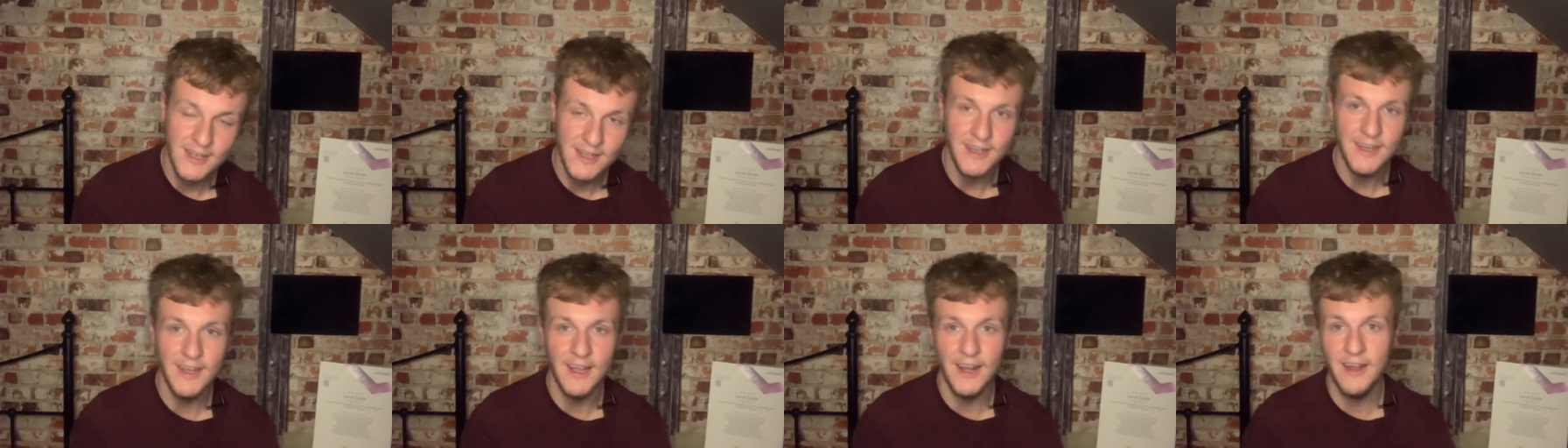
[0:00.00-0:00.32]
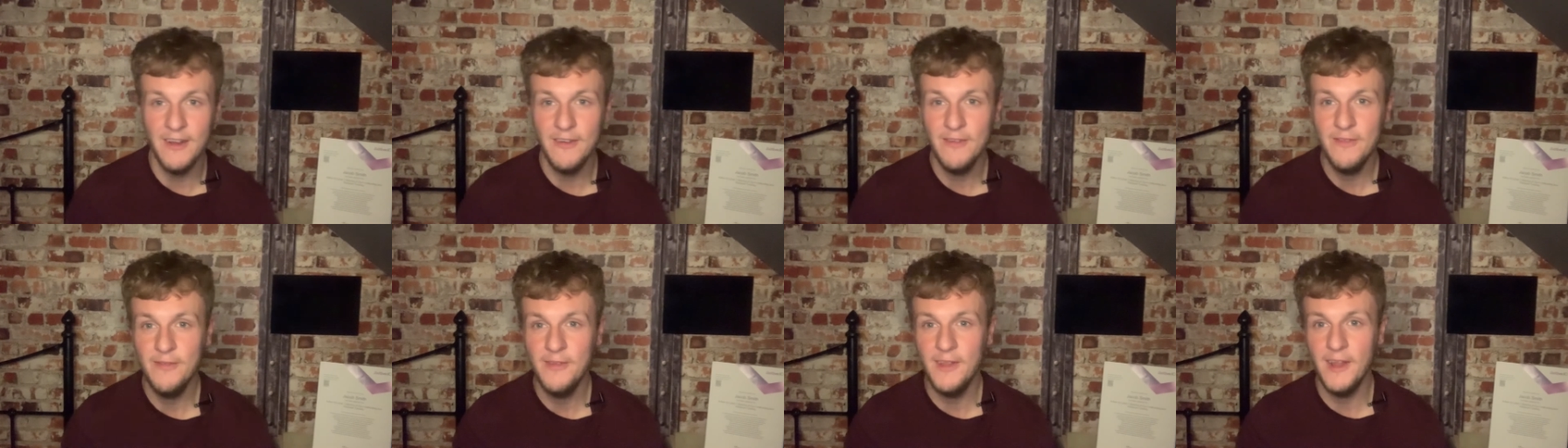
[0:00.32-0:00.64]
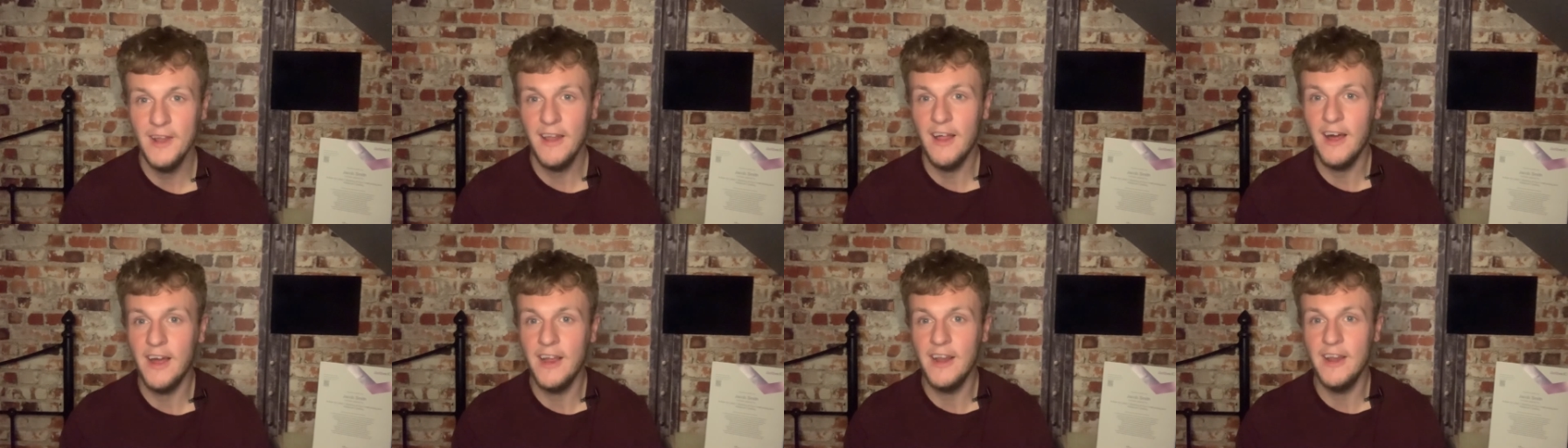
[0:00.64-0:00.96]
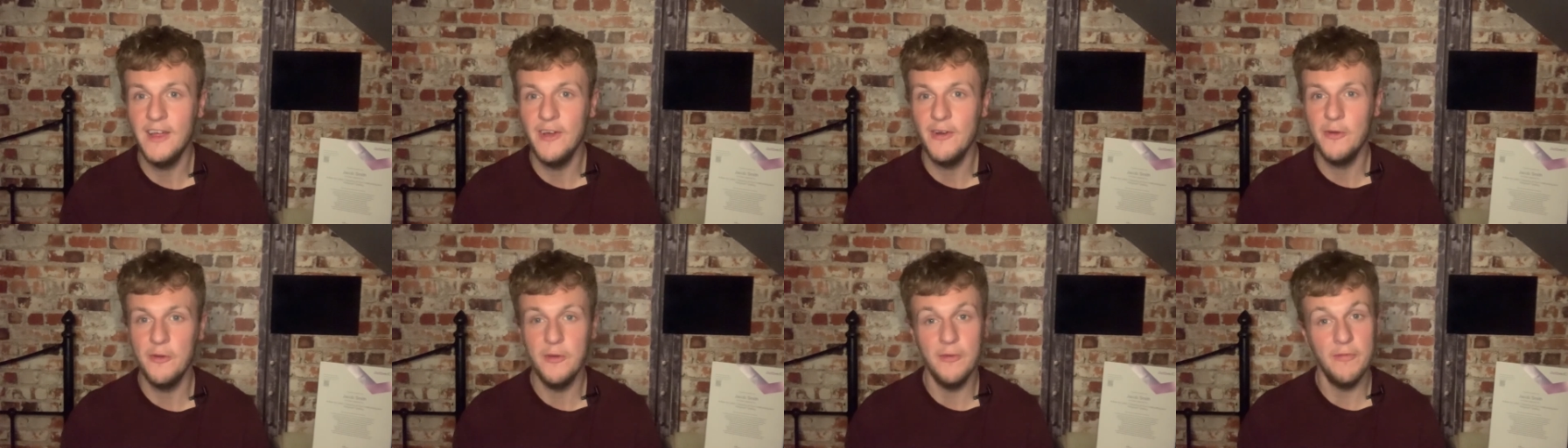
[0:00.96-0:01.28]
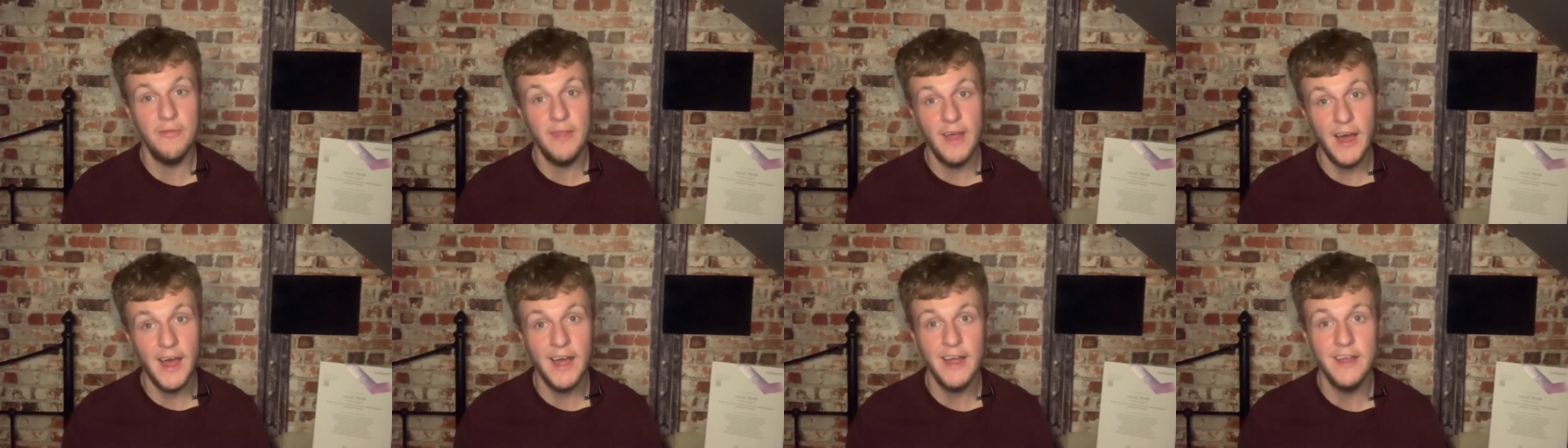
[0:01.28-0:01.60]
you know, the likelihood of
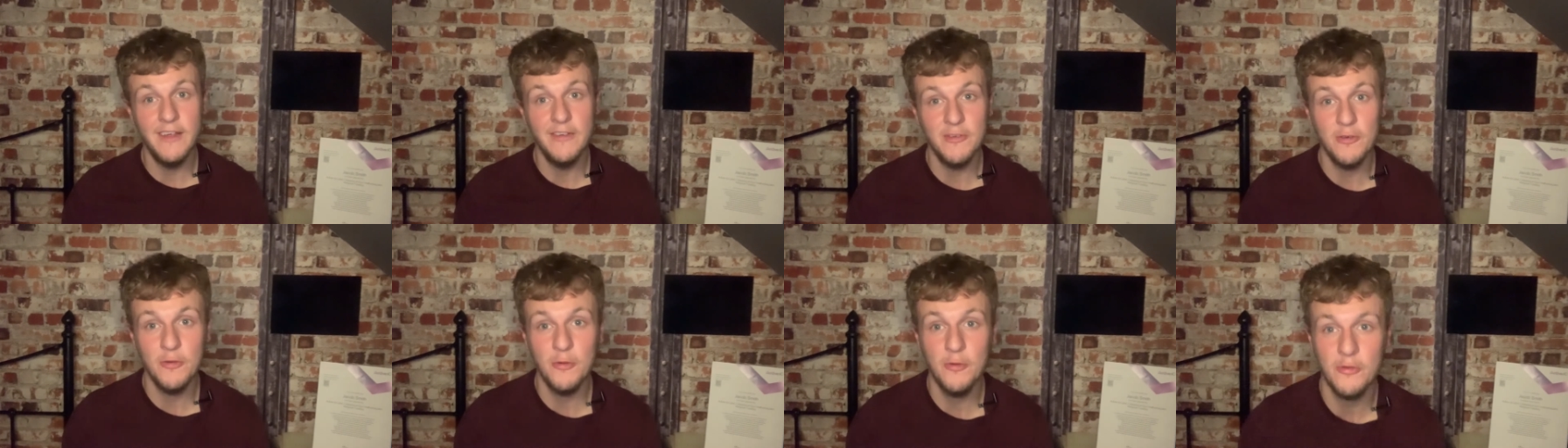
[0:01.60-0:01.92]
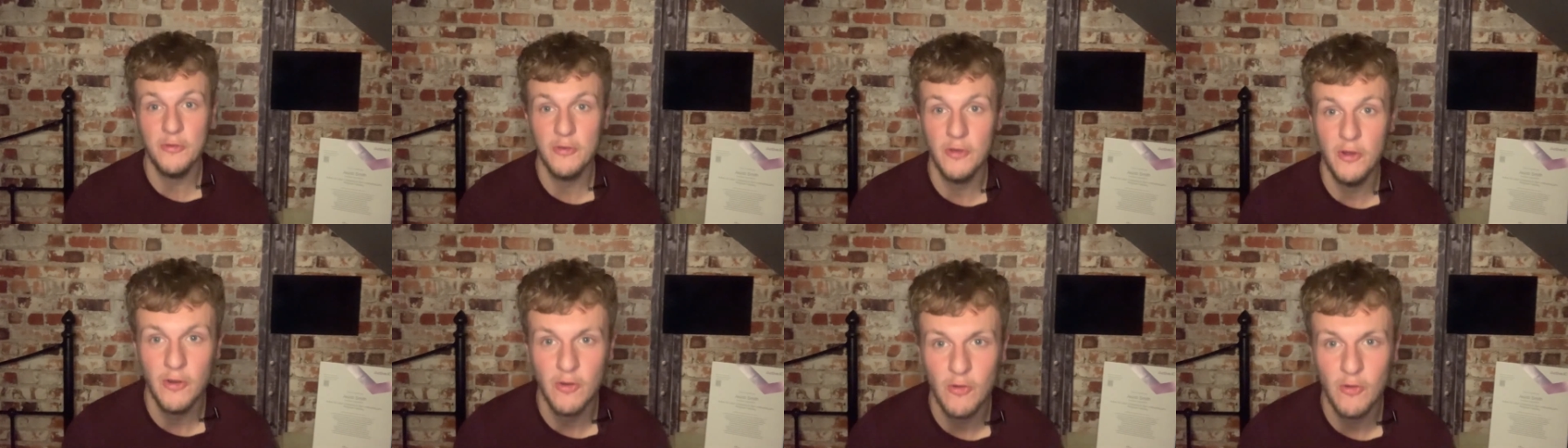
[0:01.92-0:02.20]
that is also